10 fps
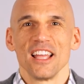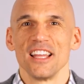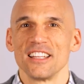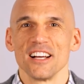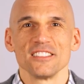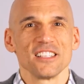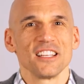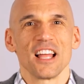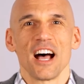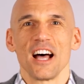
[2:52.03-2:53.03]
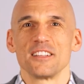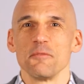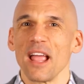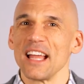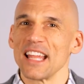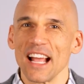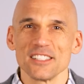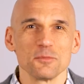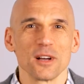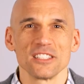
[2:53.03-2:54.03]
It doesn't demand
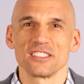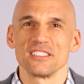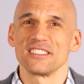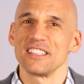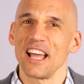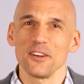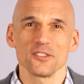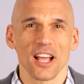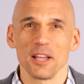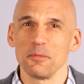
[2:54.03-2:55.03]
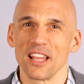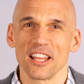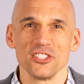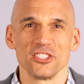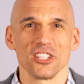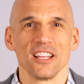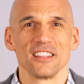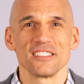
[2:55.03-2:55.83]
as much staff time and energy.